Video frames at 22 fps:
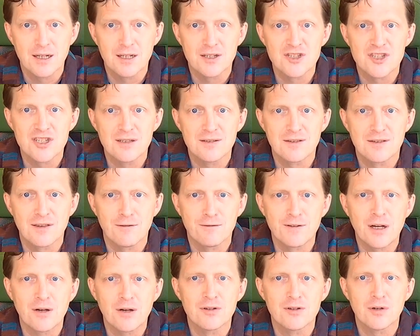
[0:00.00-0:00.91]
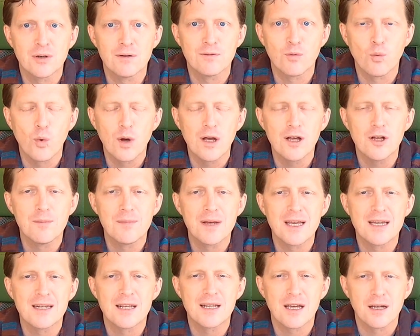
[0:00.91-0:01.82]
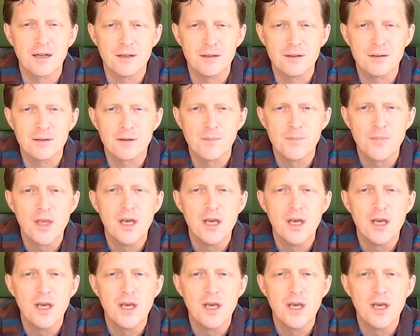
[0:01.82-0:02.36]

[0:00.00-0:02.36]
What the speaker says: She is the founder of Well-Made Health,